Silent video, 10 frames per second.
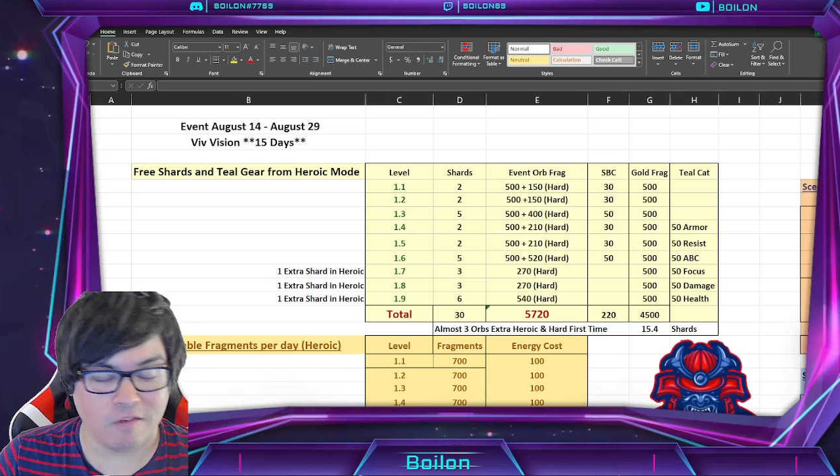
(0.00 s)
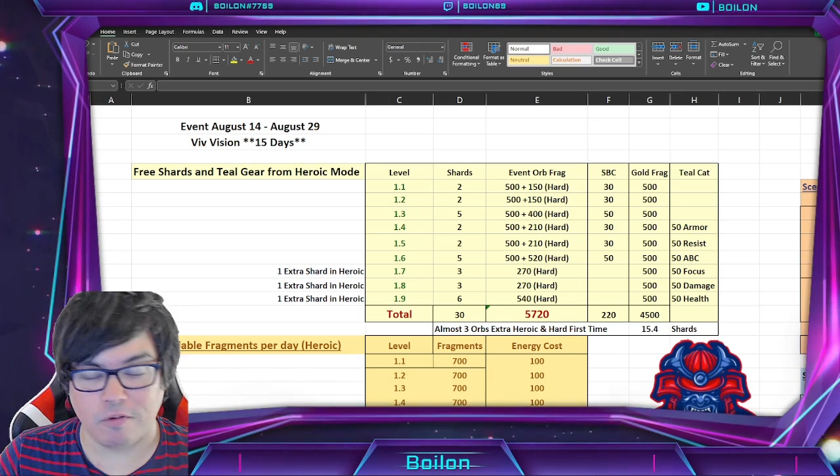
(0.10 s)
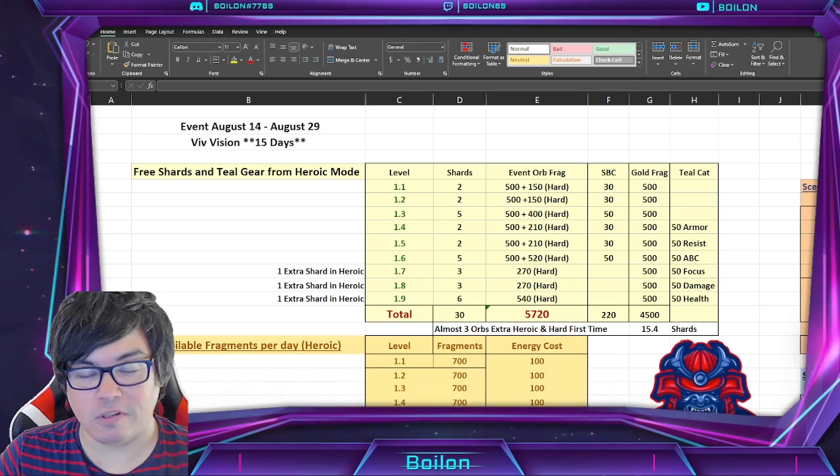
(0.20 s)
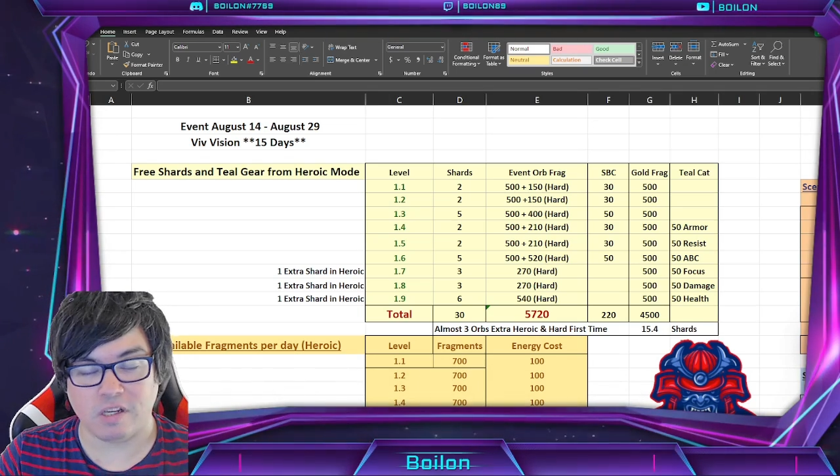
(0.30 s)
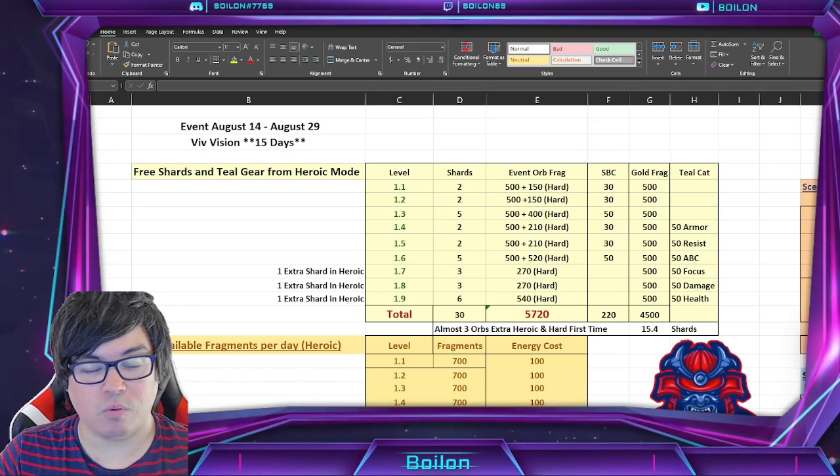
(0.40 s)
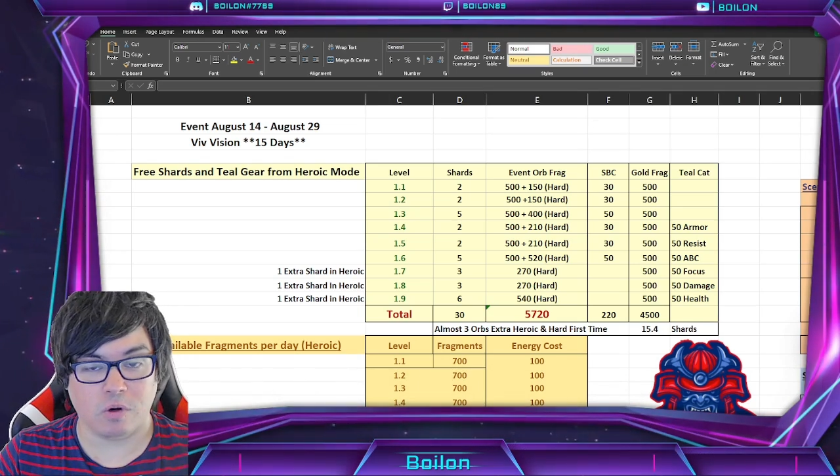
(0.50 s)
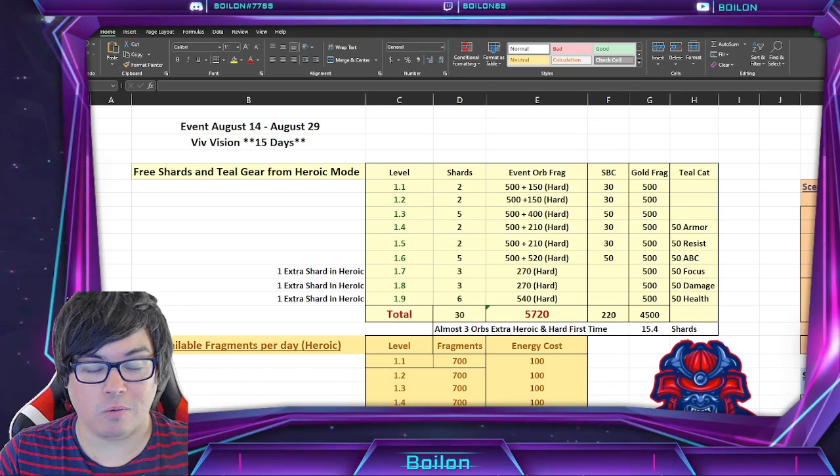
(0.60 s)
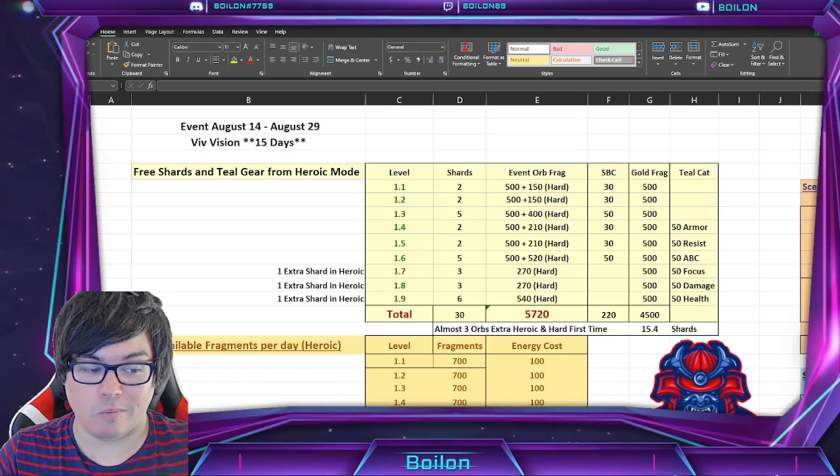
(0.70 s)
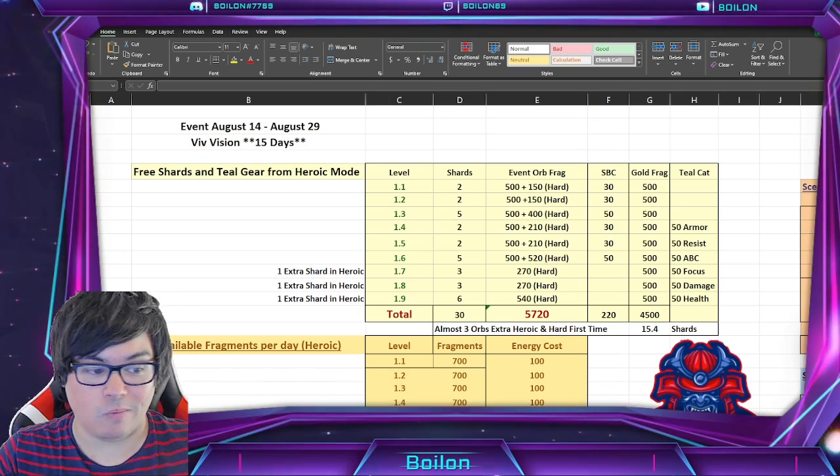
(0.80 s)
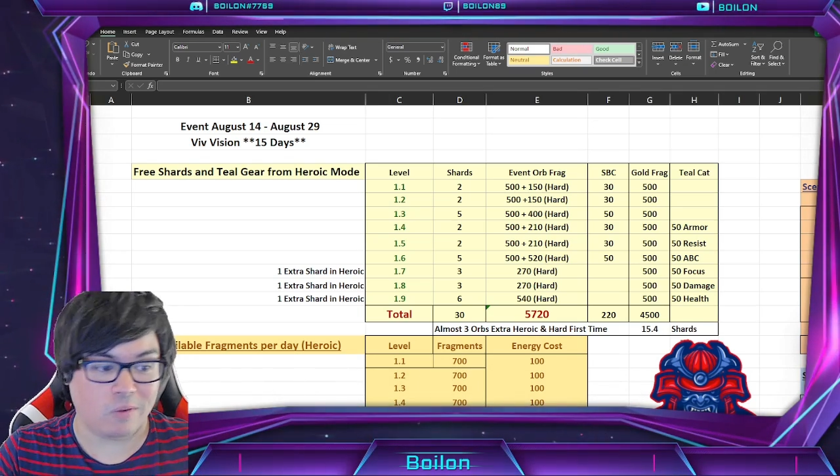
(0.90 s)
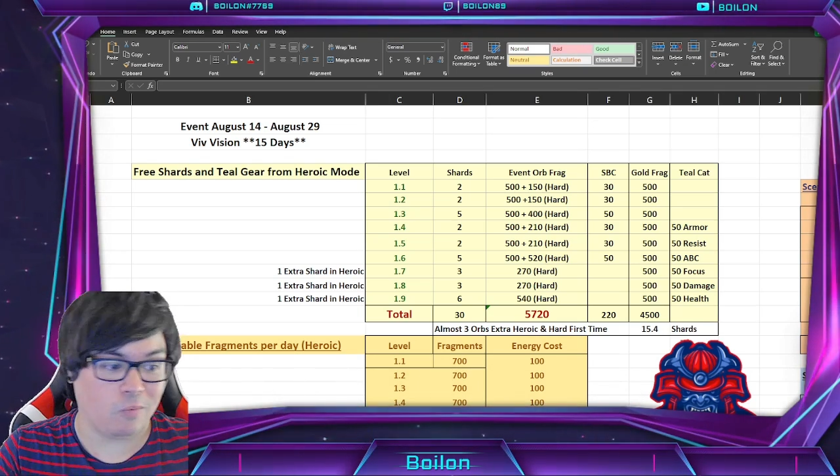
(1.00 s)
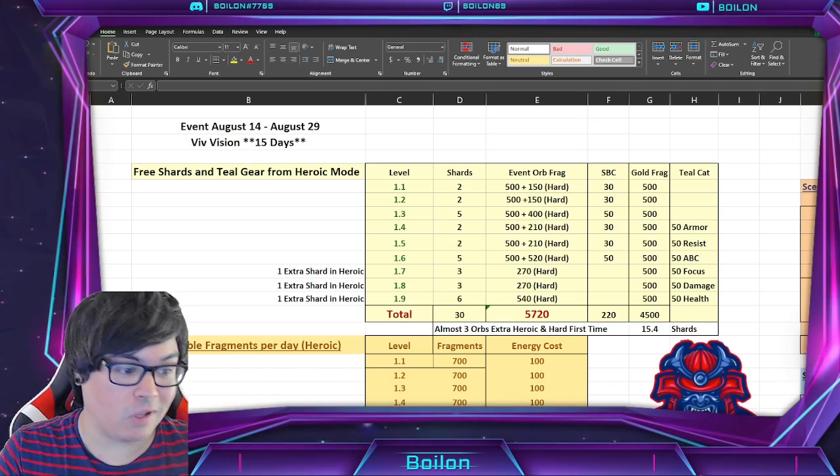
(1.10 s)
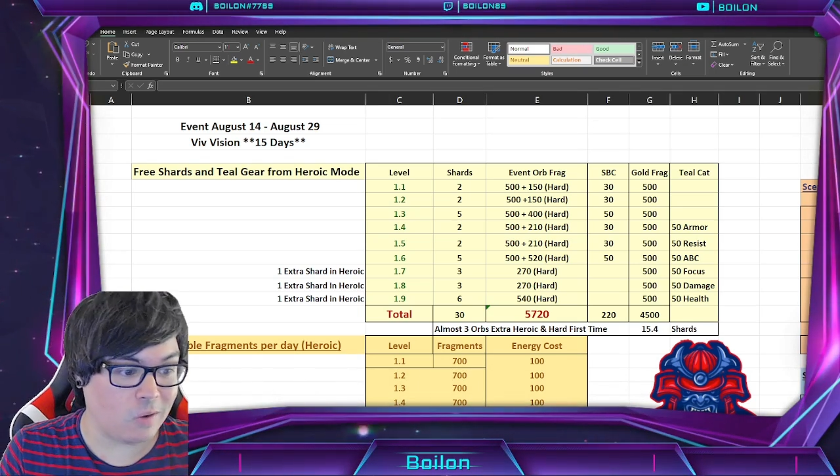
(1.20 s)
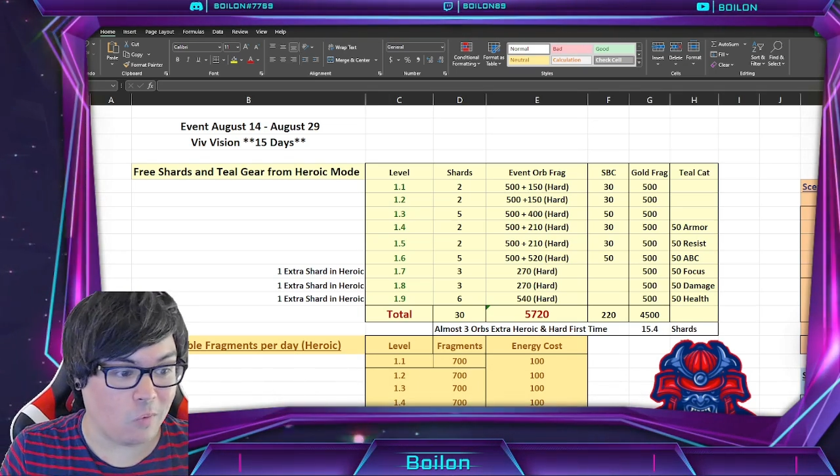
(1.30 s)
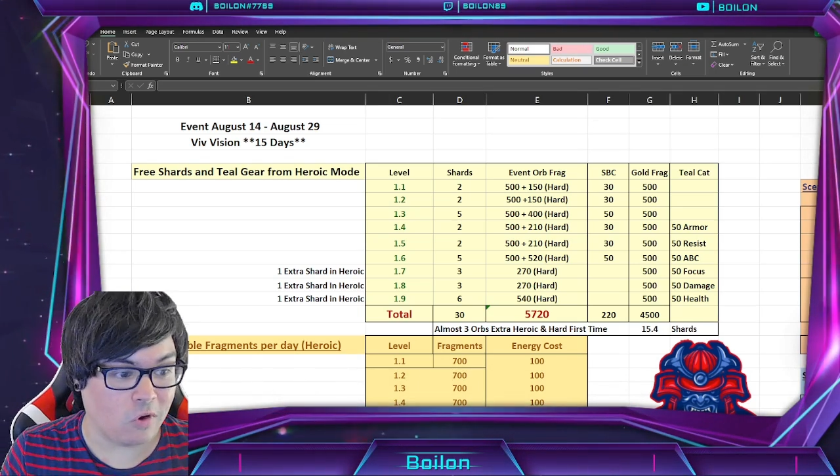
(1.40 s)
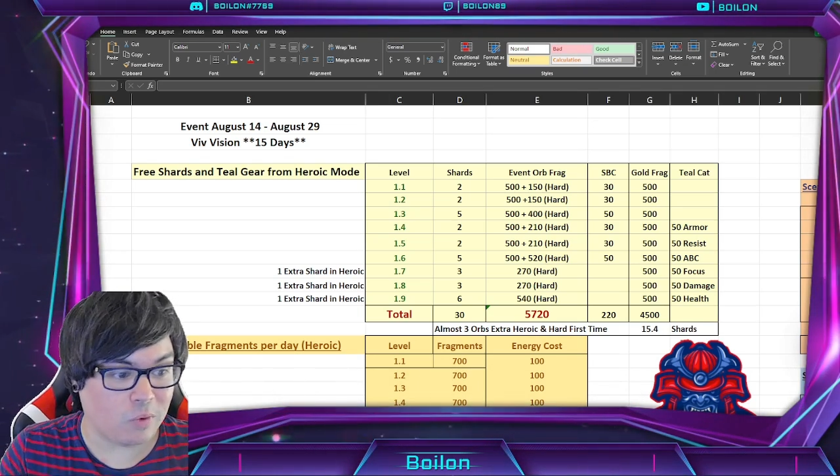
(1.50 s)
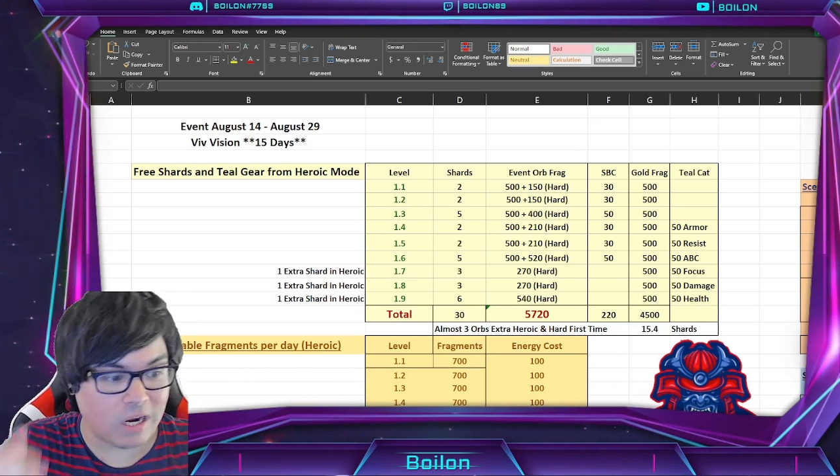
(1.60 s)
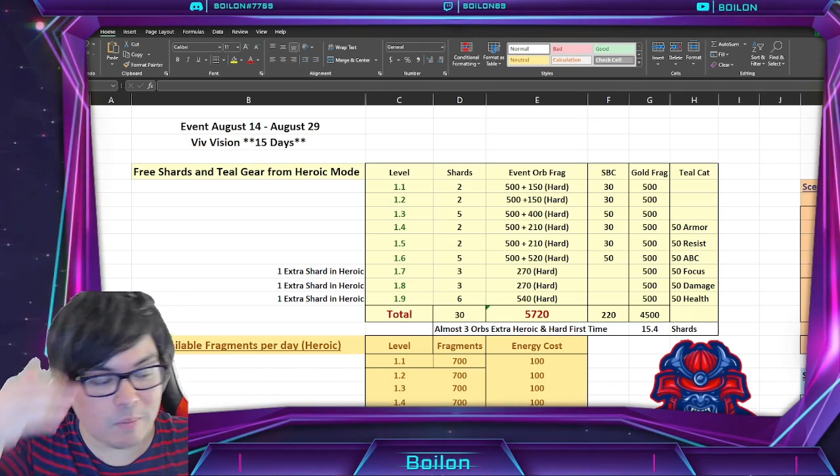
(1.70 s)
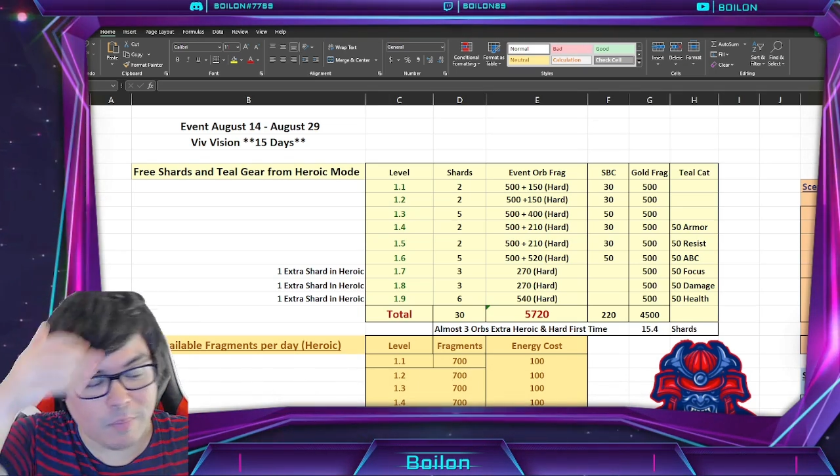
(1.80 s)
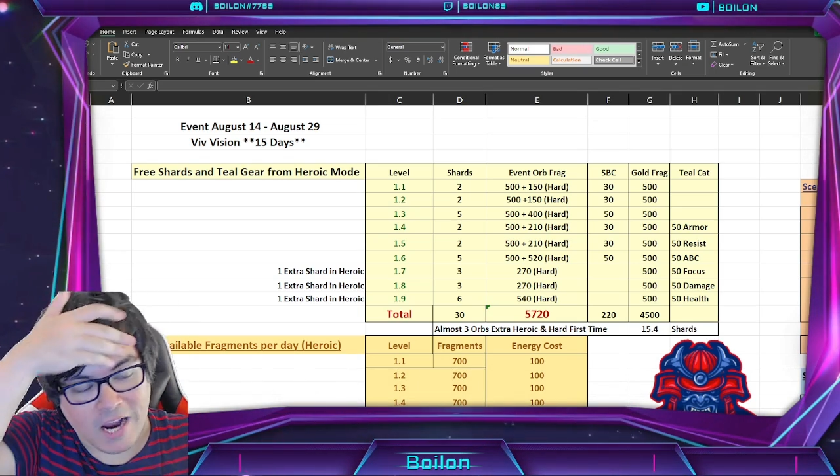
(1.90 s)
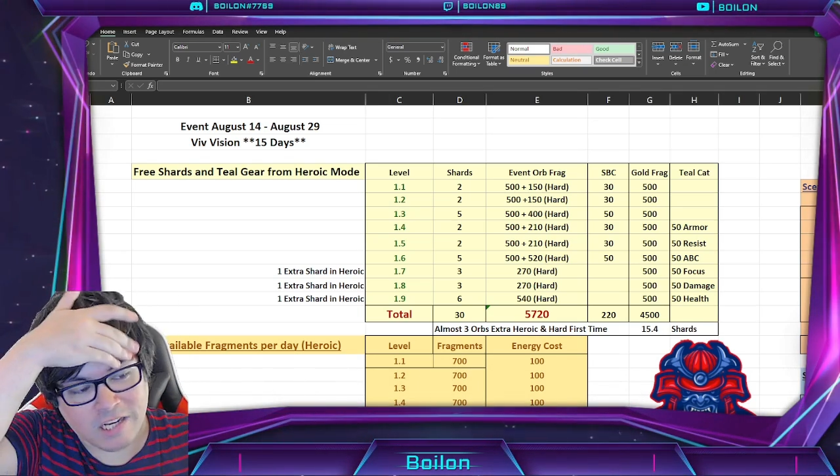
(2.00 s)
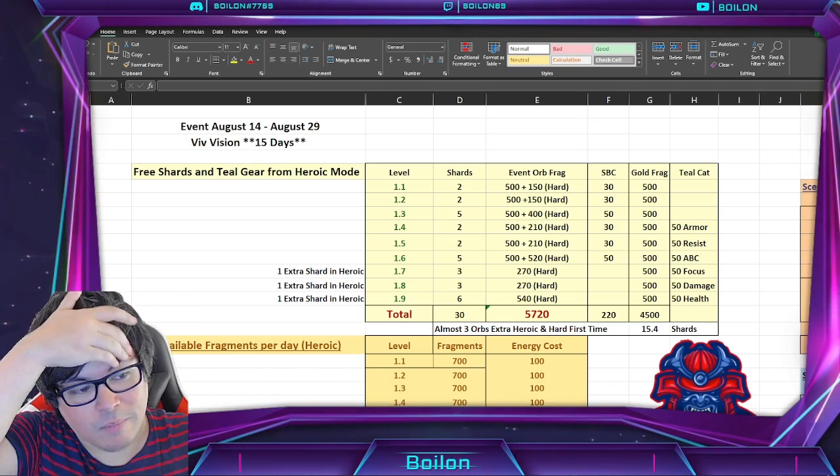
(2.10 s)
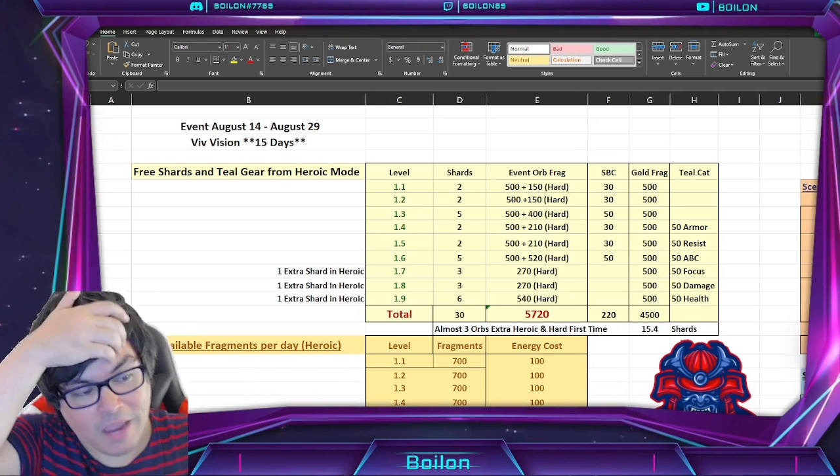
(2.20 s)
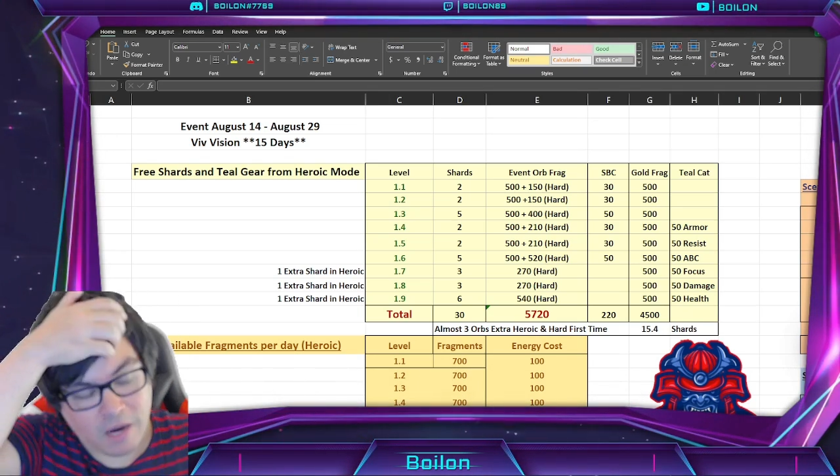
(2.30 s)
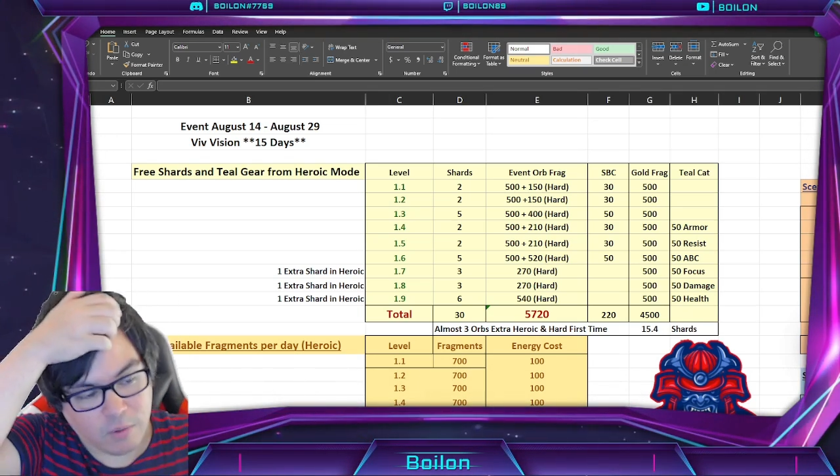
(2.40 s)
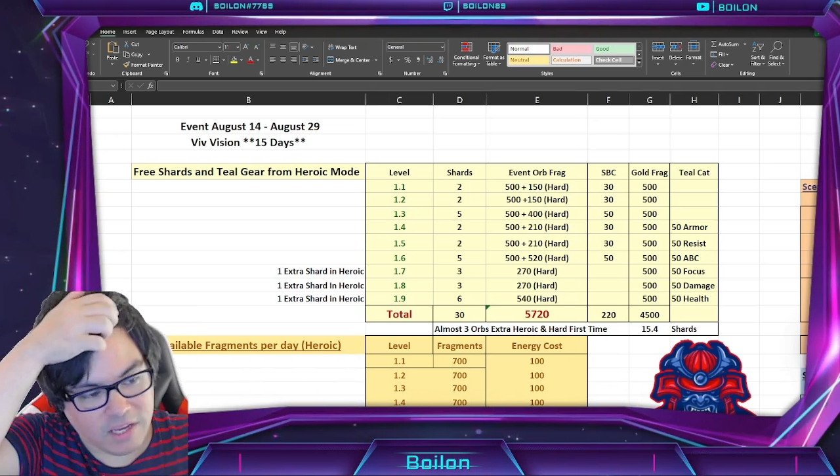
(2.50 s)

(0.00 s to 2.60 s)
feels like we're we really were kind of back to back when